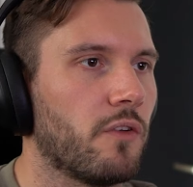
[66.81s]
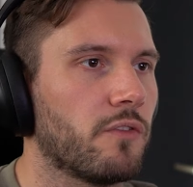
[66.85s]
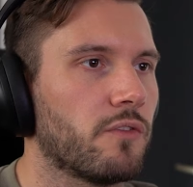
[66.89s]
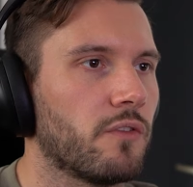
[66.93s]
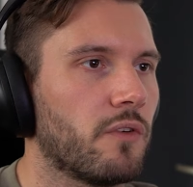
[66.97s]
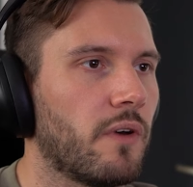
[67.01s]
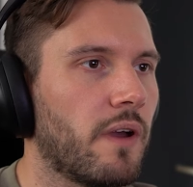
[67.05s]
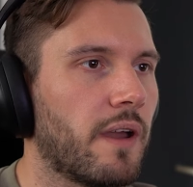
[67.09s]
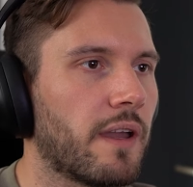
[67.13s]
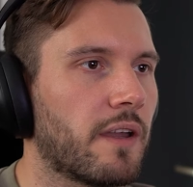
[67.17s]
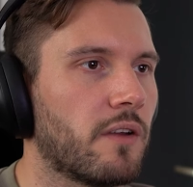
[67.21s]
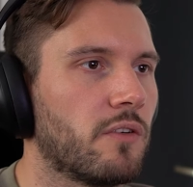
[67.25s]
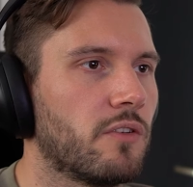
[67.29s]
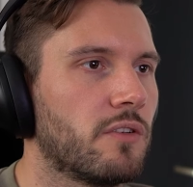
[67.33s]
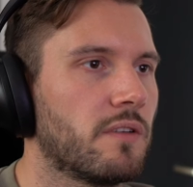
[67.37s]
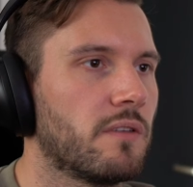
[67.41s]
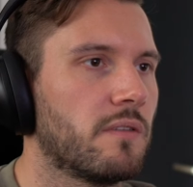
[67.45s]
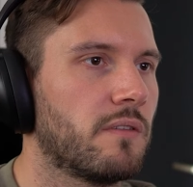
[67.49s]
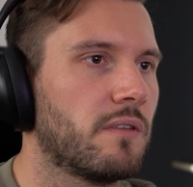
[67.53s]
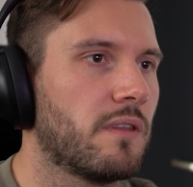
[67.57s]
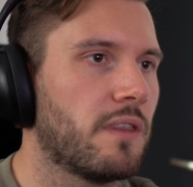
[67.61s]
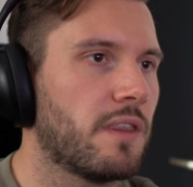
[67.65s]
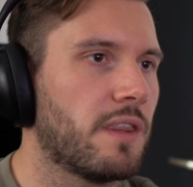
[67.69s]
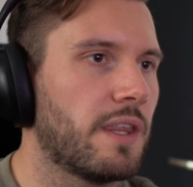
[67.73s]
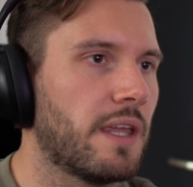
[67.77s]
So I could
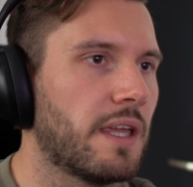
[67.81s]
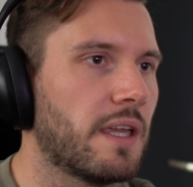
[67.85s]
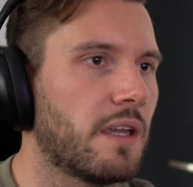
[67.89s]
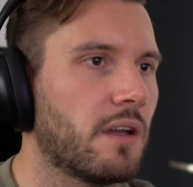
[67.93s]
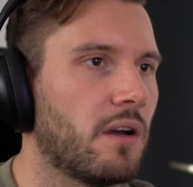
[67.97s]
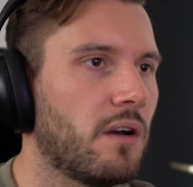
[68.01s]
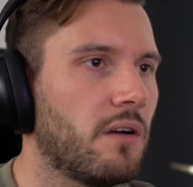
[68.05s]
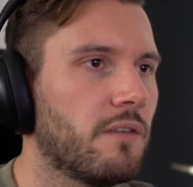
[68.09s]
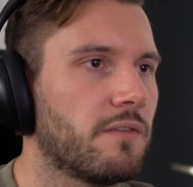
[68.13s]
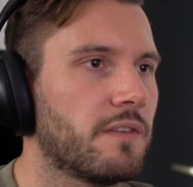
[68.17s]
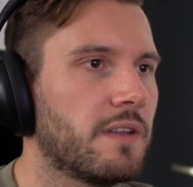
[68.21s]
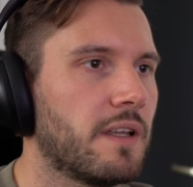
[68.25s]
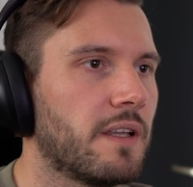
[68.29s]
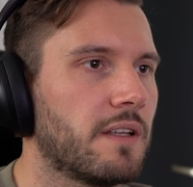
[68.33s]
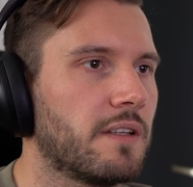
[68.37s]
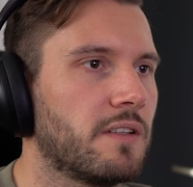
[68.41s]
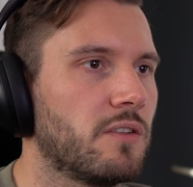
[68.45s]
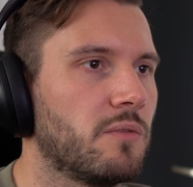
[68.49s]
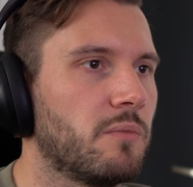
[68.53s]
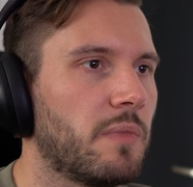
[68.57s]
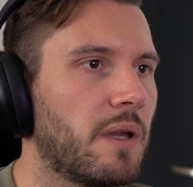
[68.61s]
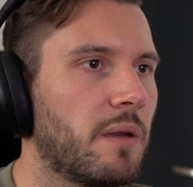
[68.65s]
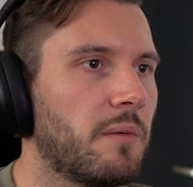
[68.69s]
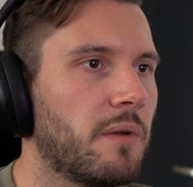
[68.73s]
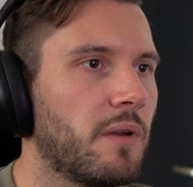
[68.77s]
think of that
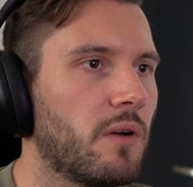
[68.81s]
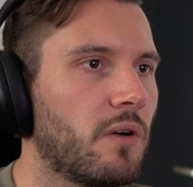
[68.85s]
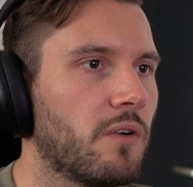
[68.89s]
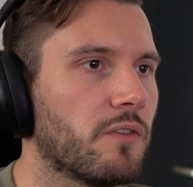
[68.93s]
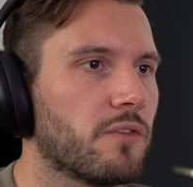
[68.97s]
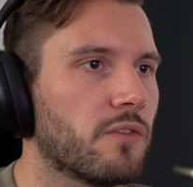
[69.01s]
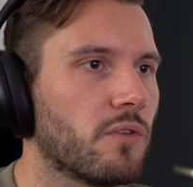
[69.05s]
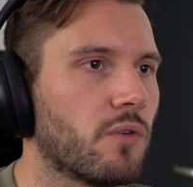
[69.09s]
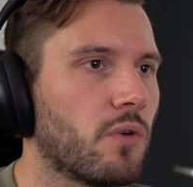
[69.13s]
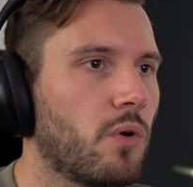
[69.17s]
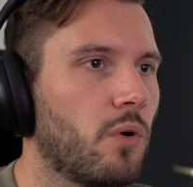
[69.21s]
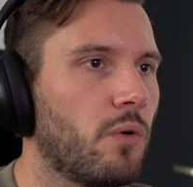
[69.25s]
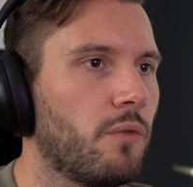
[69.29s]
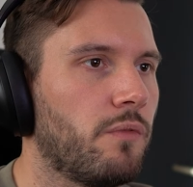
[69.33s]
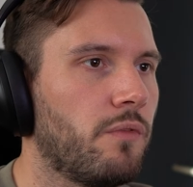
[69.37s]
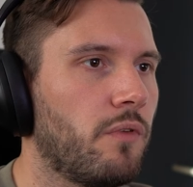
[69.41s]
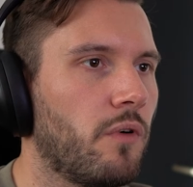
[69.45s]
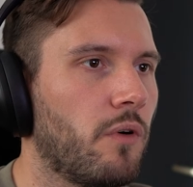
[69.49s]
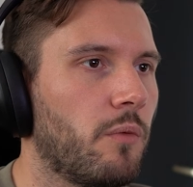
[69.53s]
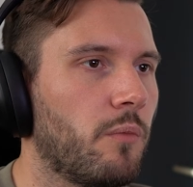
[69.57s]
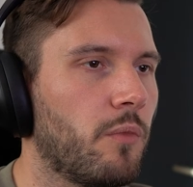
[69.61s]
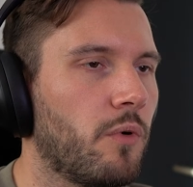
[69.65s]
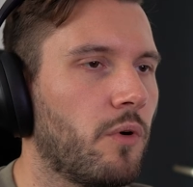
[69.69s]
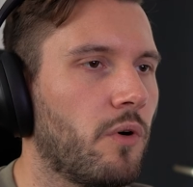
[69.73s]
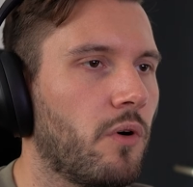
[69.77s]
you maybe also go
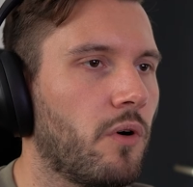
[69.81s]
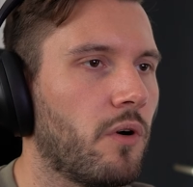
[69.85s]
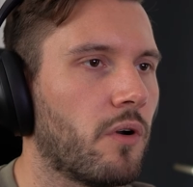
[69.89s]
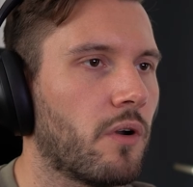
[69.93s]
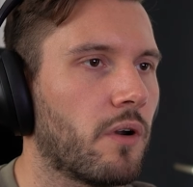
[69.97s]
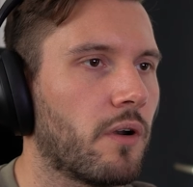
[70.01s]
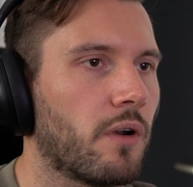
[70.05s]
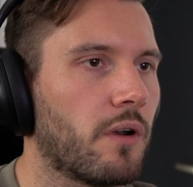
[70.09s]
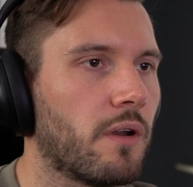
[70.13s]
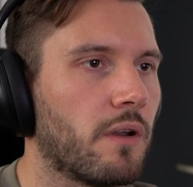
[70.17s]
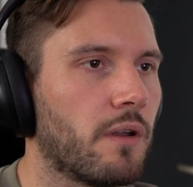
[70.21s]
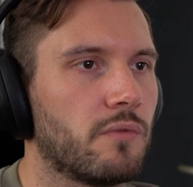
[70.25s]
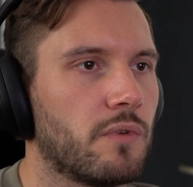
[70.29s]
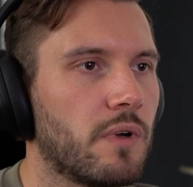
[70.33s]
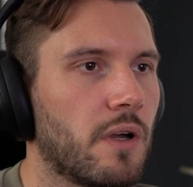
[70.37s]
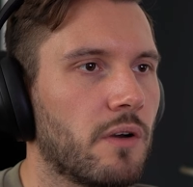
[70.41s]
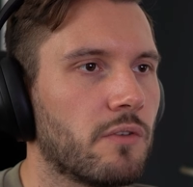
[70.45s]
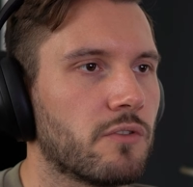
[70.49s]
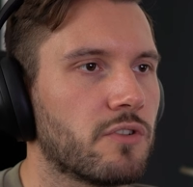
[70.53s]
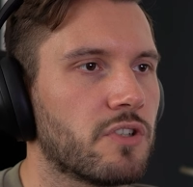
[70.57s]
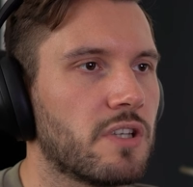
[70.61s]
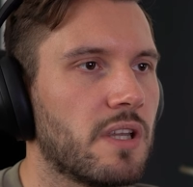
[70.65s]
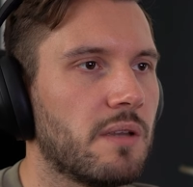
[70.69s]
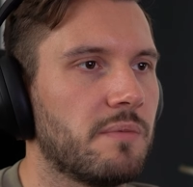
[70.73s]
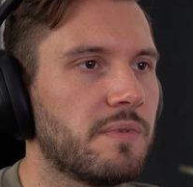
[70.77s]
for more
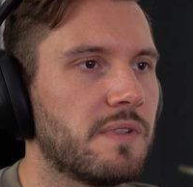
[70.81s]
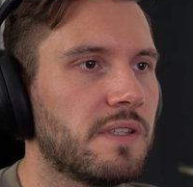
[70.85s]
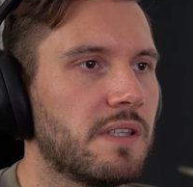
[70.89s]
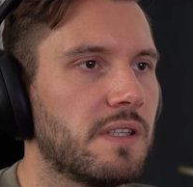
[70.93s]
round shapes